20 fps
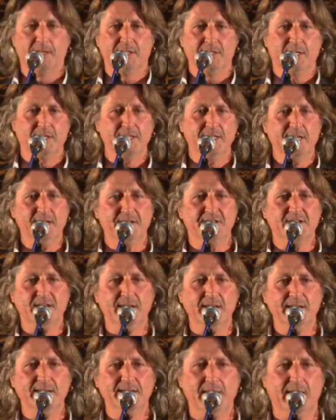You can hear it
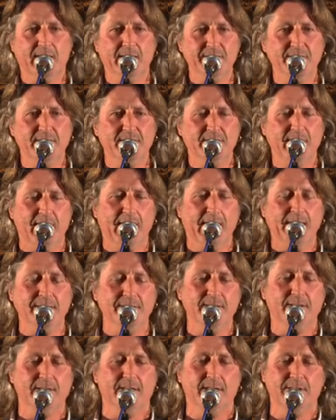suddenly da da da
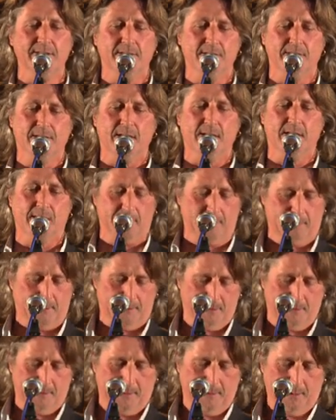da da
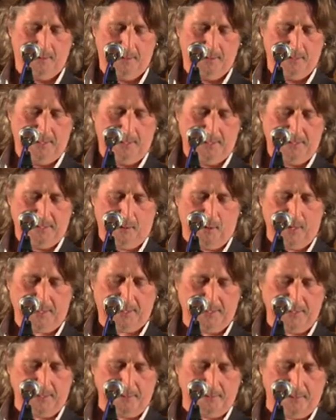da. Now I
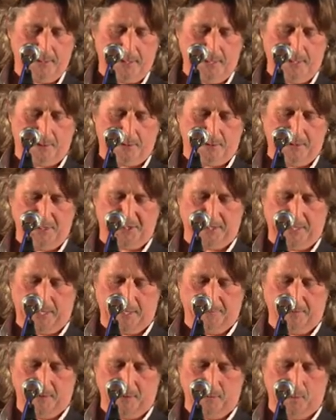can in- increase that
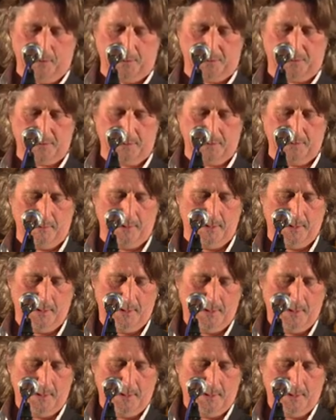if I want to.
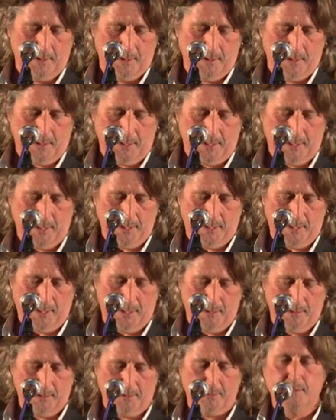
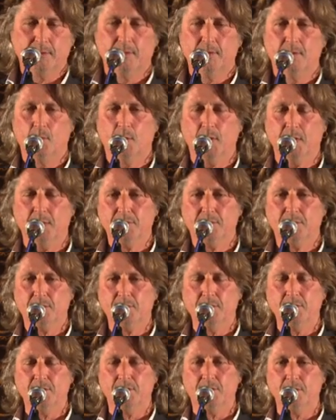Uh, one
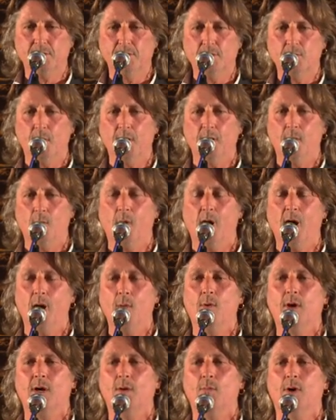two two one
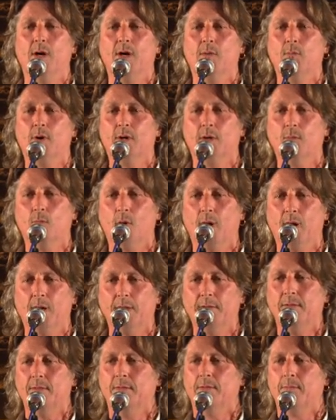one one one one
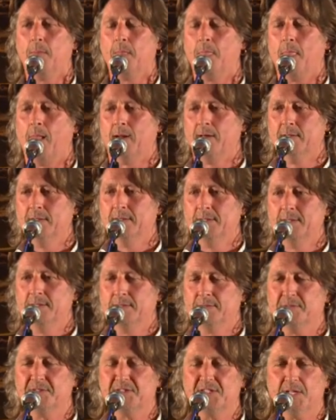one
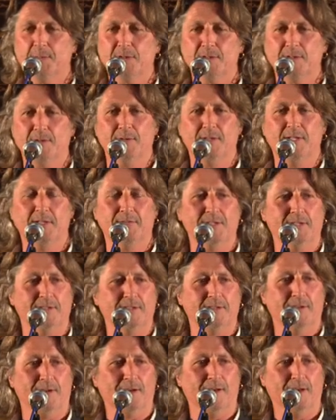for some of you who live
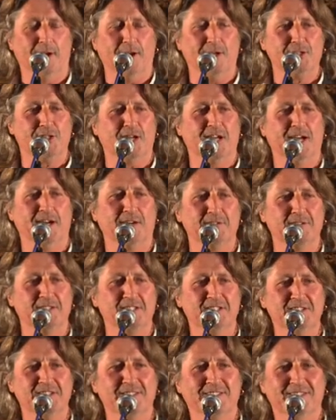in larger
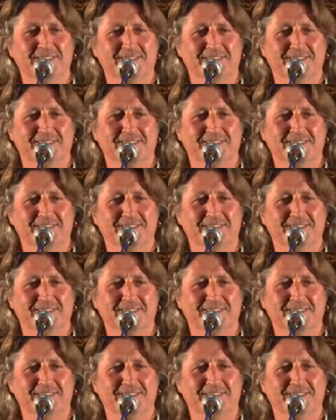houses.